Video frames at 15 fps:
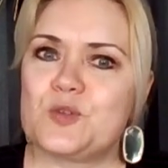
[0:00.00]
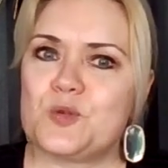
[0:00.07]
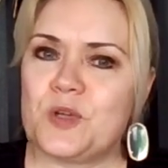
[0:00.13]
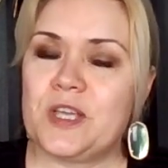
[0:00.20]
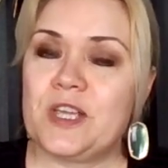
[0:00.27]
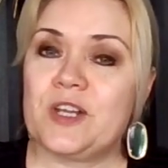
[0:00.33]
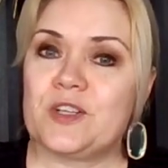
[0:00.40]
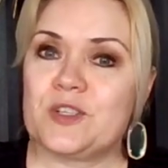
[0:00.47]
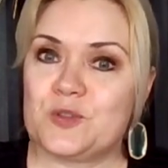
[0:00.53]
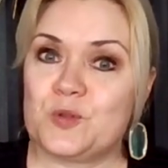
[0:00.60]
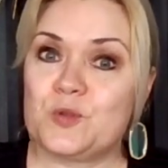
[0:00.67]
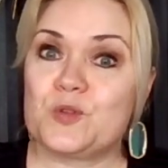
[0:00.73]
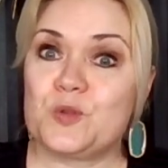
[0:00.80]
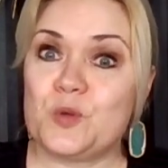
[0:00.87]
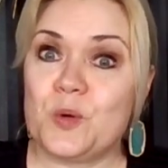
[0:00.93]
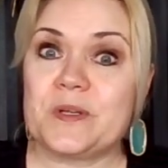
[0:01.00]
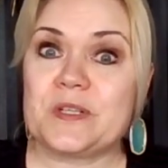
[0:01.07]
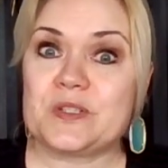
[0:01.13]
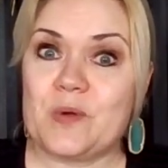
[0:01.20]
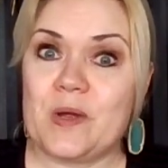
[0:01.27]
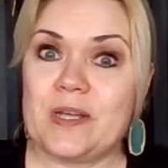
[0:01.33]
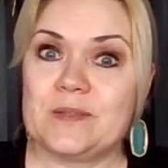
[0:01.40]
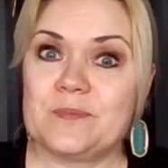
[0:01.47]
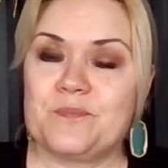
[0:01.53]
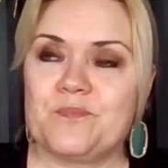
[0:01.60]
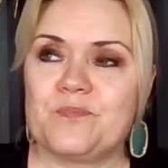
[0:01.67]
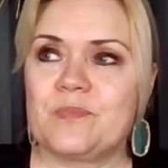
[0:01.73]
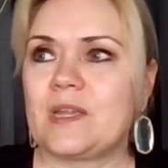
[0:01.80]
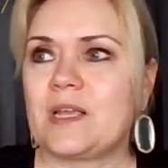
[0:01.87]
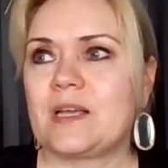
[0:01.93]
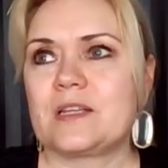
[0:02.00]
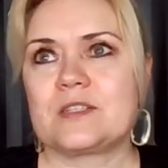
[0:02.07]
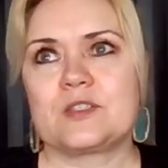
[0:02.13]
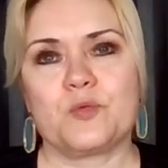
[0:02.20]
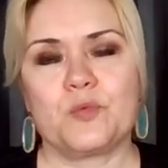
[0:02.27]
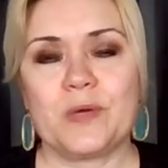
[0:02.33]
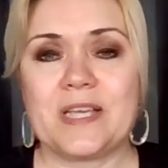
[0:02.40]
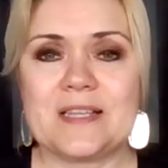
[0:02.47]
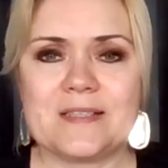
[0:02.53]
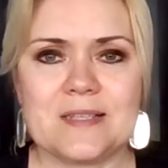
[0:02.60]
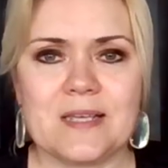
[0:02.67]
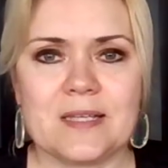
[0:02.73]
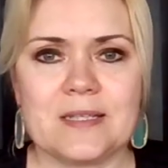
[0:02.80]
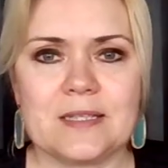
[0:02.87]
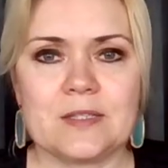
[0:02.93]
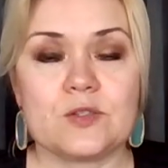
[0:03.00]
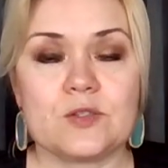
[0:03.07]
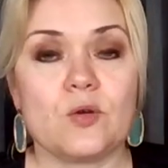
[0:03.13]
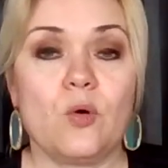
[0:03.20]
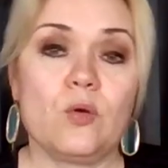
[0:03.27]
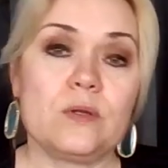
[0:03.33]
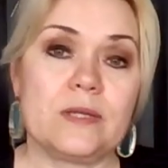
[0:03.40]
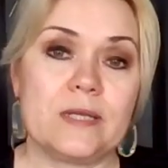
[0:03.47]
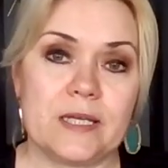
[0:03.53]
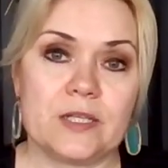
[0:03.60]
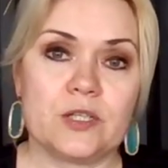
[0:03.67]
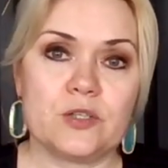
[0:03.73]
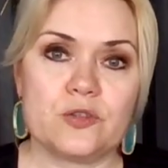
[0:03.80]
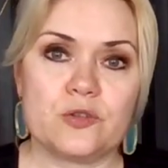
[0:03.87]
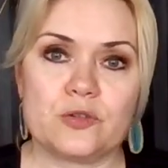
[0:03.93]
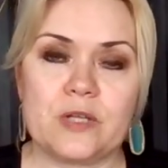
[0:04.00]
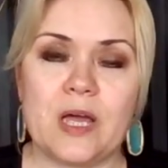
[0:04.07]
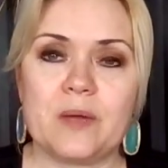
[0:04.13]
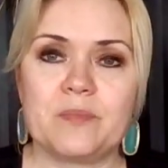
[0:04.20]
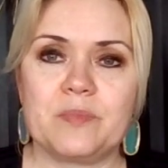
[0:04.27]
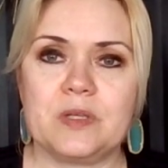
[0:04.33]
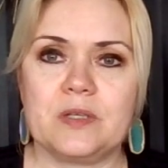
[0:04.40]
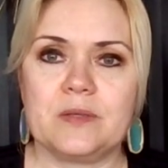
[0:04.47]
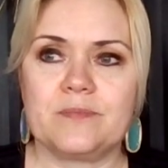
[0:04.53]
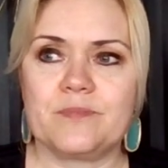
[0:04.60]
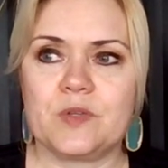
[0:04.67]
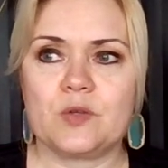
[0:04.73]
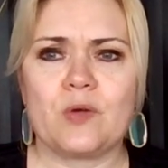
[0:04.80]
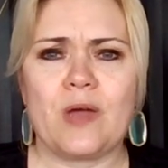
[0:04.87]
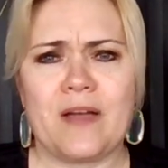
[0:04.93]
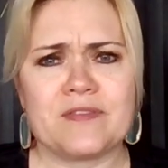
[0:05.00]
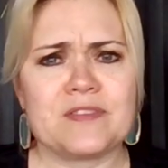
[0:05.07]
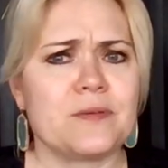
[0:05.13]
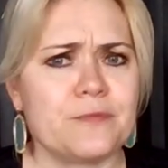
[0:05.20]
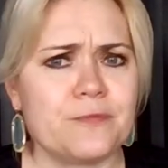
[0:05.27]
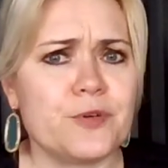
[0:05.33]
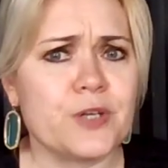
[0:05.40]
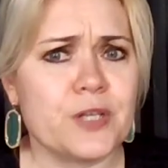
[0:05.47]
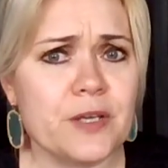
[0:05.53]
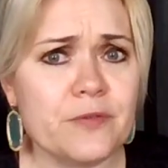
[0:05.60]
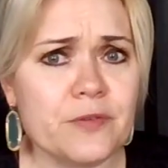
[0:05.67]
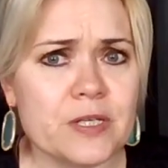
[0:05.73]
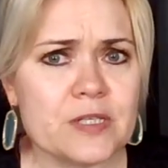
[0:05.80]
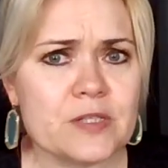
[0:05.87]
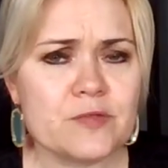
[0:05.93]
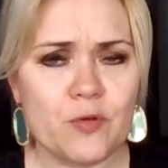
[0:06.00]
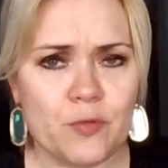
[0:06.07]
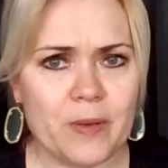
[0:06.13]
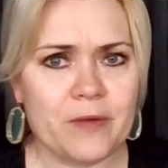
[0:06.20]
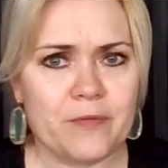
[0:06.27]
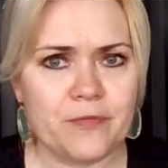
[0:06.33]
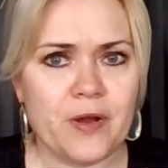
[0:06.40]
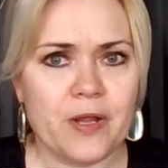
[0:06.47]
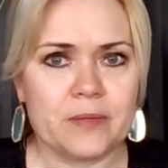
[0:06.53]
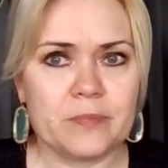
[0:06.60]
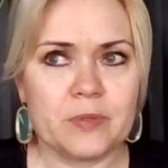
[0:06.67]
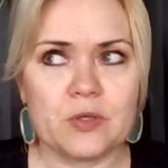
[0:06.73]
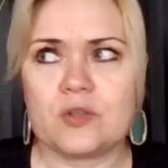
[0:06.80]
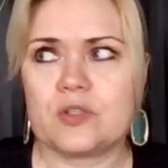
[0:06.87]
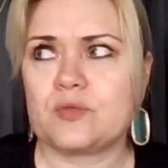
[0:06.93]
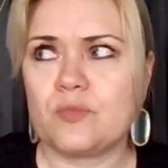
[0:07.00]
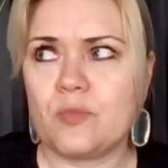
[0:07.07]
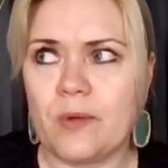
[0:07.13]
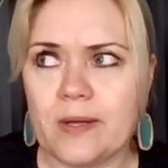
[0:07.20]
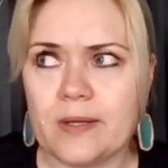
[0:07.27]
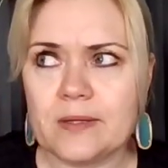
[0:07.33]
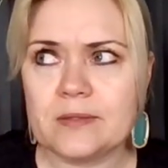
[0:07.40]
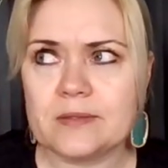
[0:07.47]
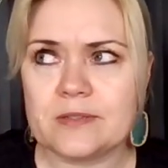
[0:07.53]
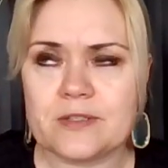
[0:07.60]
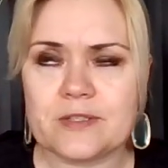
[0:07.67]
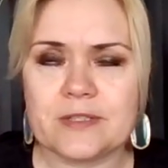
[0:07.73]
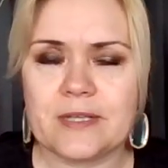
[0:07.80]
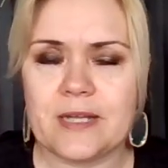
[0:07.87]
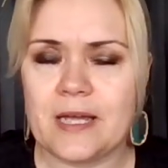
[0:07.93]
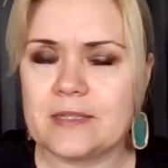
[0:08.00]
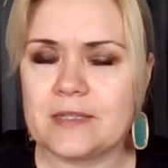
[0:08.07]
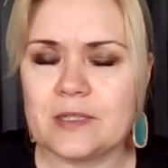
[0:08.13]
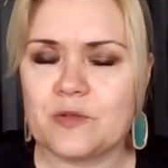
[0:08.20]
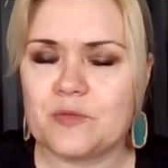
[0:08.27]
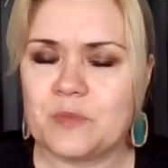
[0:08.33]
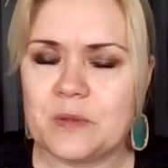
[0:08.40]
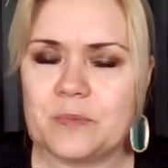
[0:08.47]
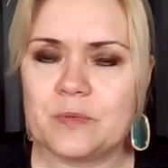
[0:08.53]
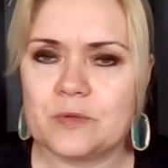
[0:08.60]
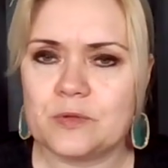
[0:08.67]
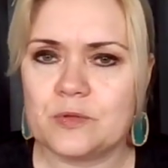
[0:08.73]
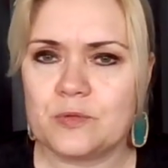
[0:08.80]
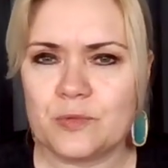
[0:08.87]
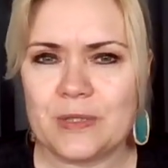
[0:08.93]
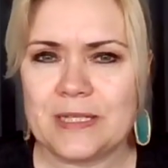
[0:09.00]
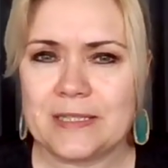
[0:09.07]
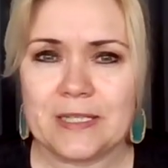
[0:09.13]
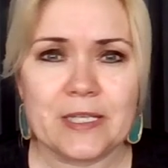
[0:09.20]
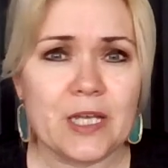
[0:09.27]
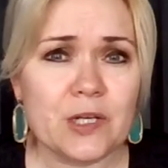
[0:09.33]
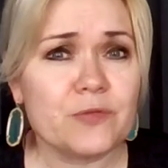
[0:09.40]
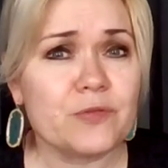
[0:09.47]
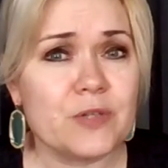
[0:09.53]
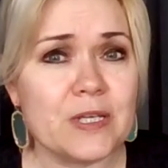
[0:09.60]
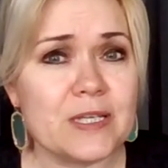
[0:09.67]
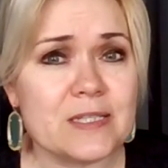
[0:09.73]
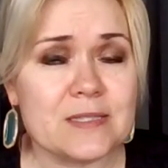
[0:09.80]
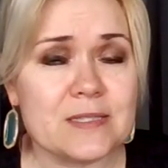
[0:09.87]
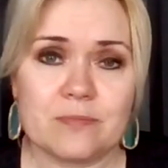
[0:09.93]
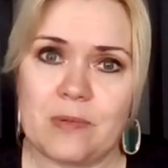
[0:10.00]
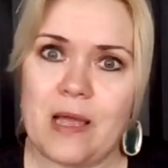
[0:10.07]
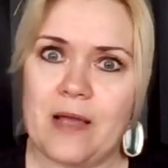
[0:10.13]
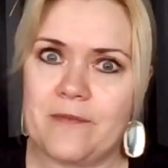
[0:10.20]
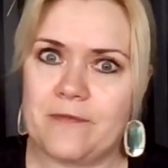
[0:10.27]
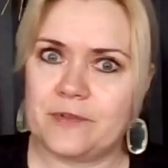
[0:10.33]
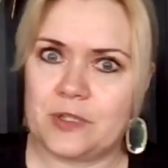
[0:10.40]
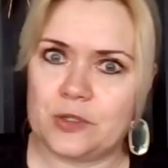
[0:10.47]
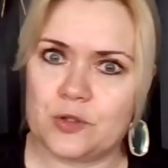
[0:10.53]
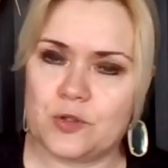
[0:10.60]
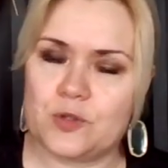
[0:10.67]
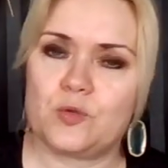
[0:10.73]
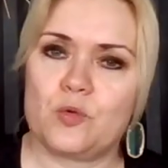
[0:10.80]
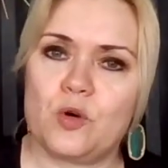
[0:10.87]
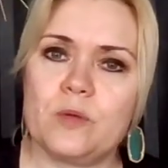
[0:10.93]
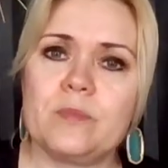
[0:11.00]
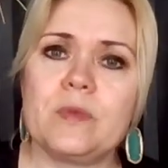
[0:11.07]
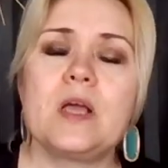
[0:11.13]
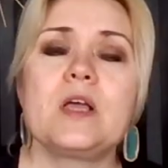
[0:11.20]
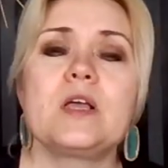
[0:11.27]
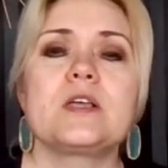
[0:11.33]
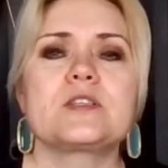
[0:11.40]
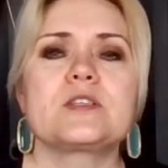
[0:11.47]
So here are two stories, right? So we can say that this old lady should not be, have some forgiveness for my friend because, well, there's not enough people to really take care of things after the storm.